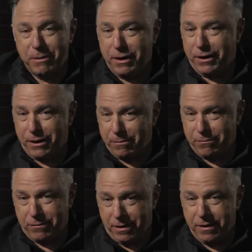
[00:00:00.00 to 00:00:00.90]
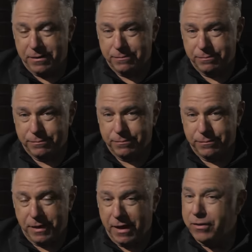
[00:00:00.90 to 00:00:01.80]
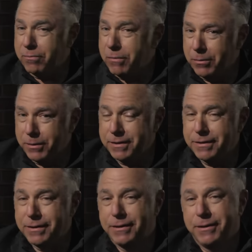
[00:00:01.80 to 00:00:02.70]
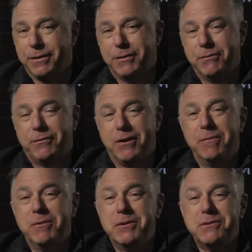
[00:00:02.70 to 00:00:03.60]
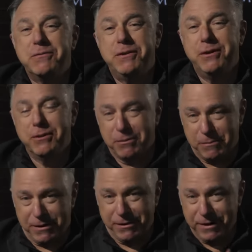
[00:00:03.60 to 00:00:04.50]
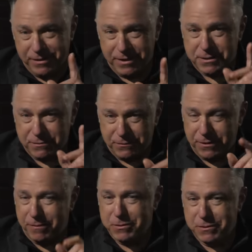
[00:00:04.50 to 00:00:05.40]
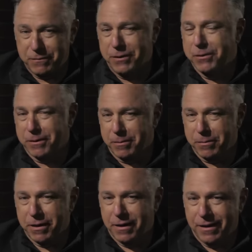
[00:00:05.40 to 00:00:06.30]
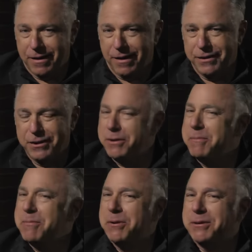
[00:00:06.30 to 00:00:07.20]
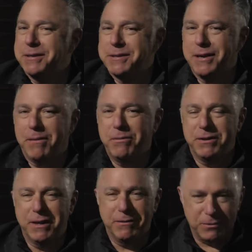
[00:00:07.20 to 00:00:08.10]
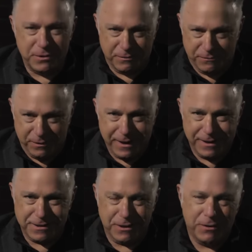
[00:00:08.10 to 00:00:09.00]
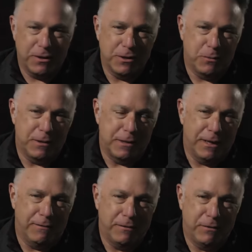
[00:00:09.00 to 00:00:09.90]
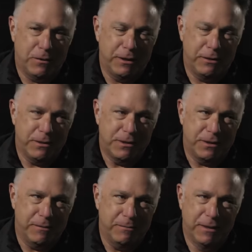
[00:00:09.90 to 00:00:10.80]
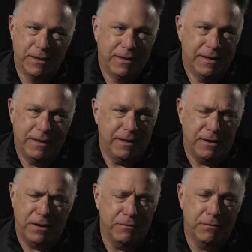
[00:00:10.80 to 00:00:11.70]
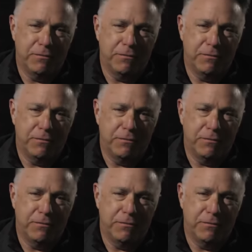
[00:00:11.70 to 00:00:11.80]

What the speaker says: Make It Up file, at the moment, the farmers of Europe, now get this, the farmers of Europe are doing more to stop the devil's advance across what's left of Holy Christendom than all of the